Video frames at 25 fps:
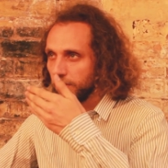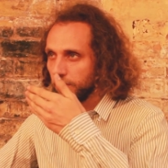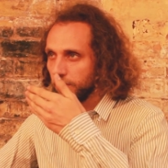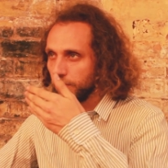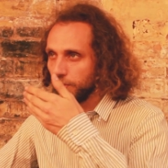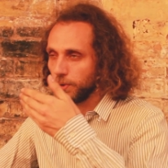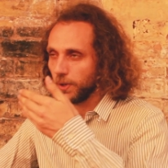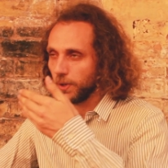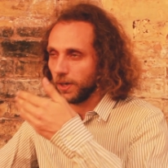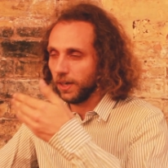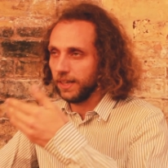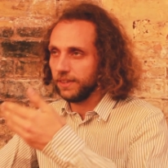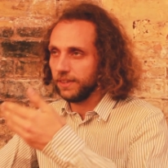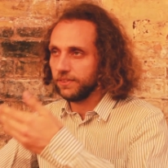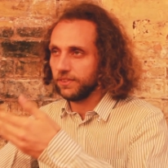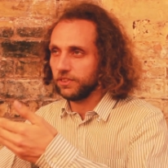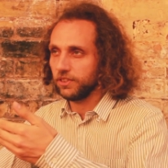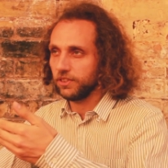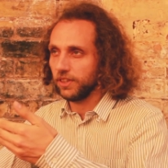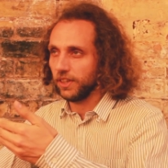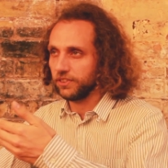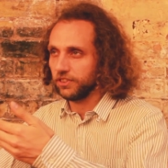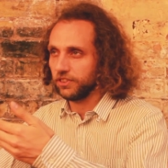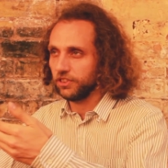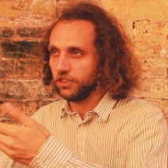your eyes
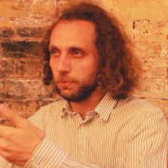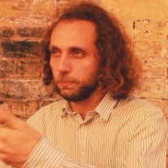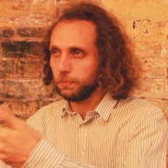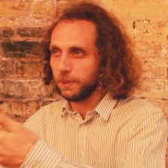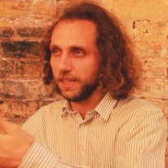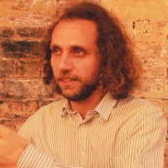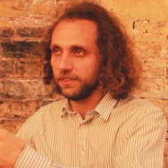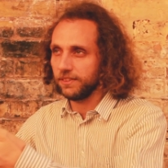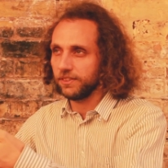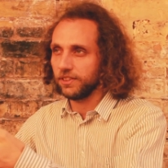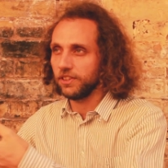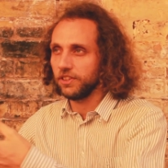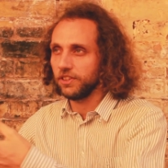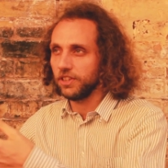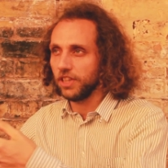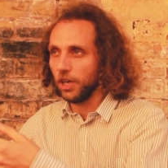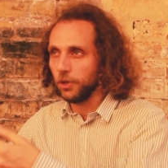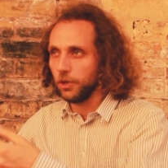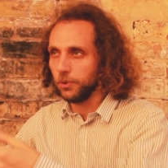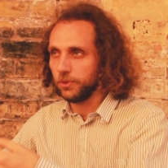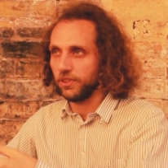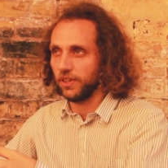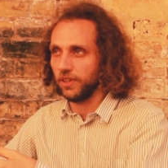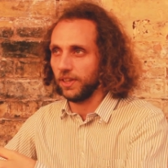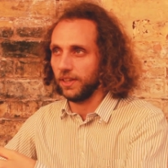adjust and you begin to
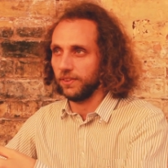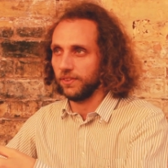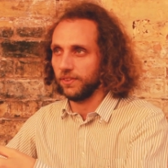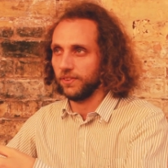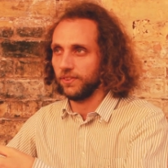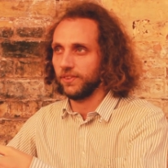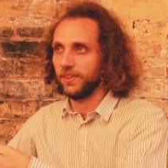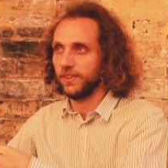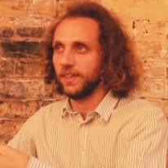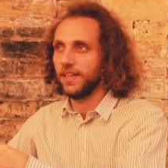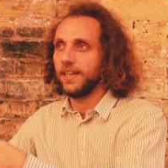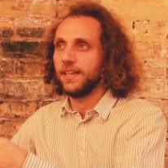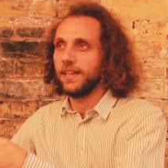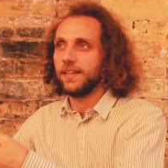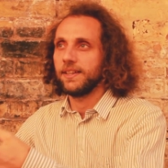notice